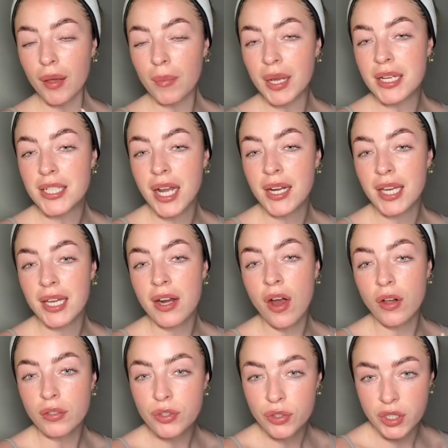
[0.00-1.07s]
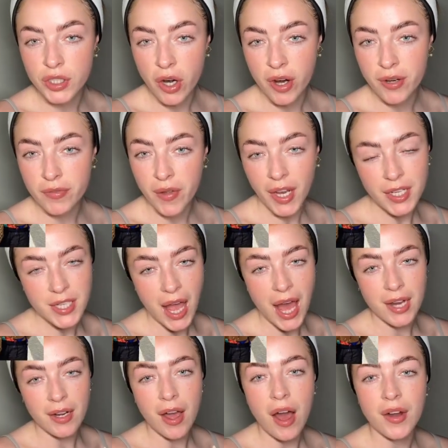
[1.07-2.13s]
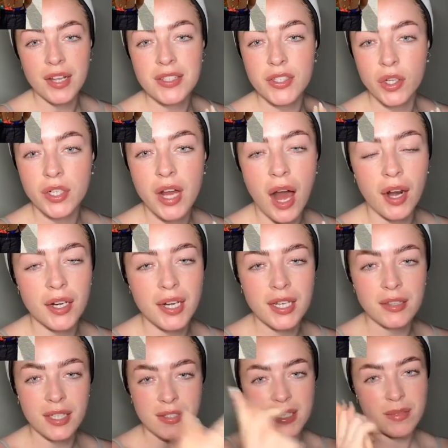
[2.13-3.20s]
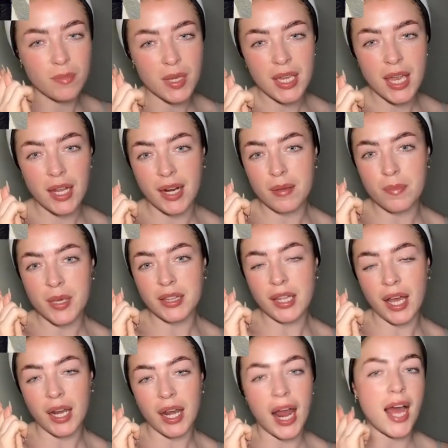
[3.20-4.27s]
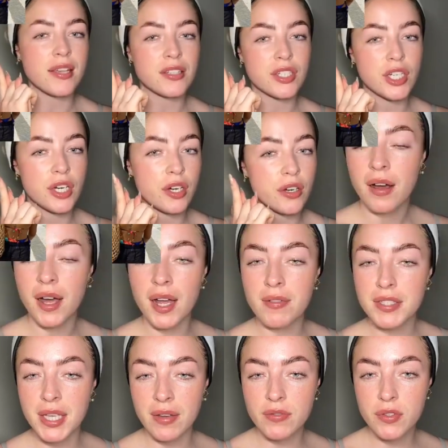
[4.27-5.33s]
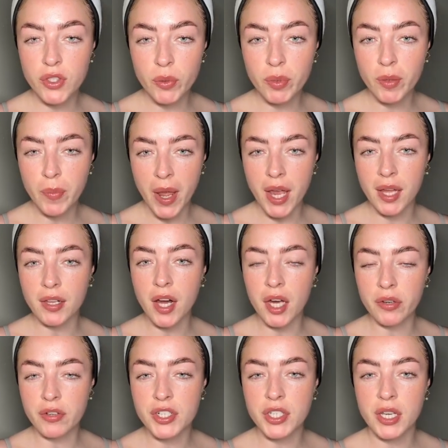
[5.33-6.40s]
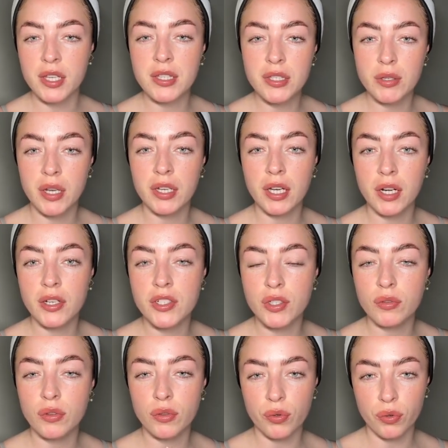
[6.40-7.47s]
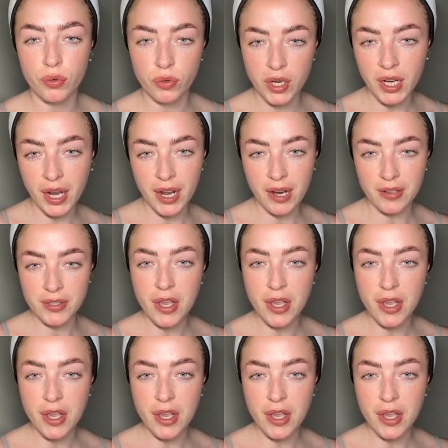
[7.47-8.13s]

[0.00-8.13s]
Maintaining an ultra dark fake tan on a sun holiday. This is me and I beat that last year. I obviously have super pale Irish skin, so I'm going to do 3 layers